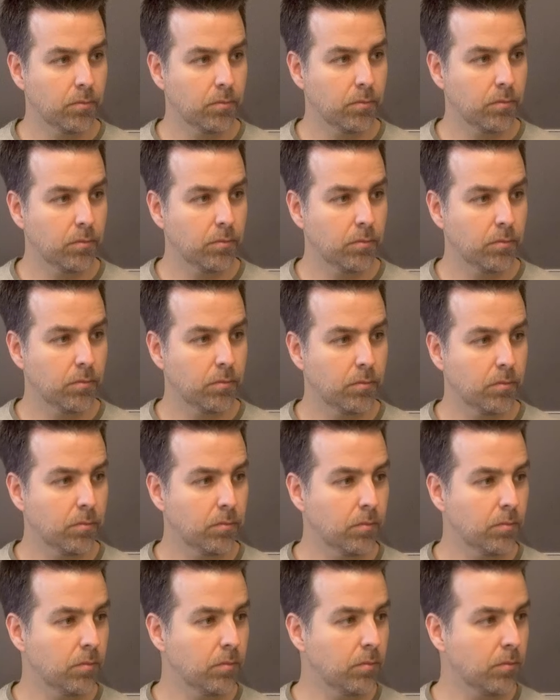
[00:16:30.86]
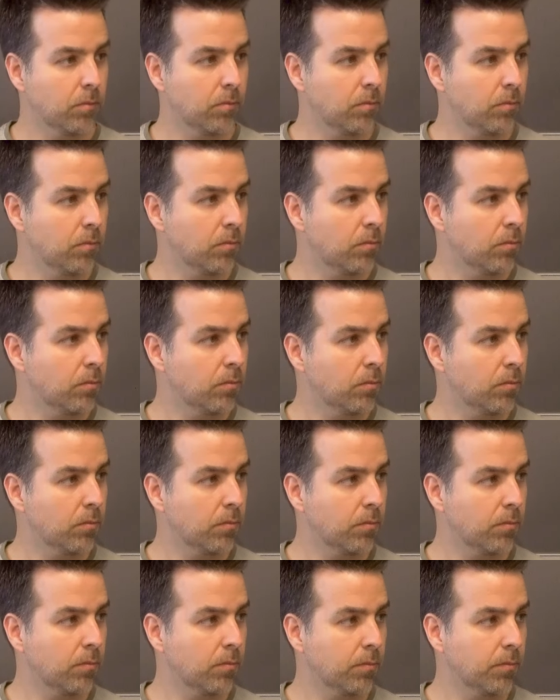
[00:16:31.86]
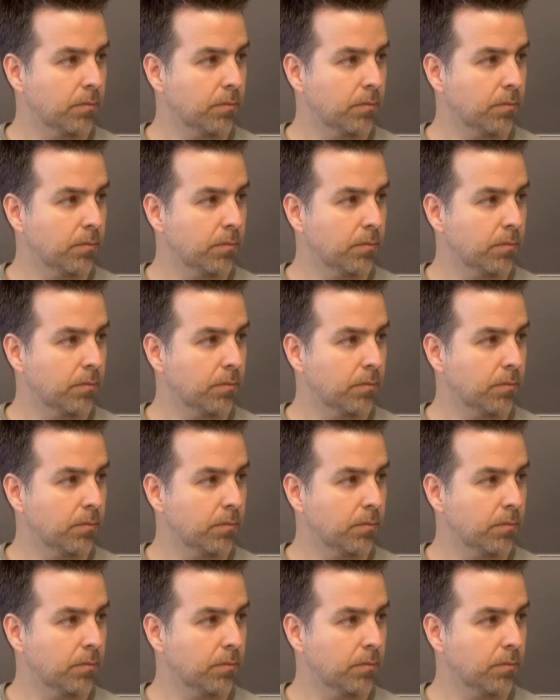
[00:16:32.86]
(not speaking)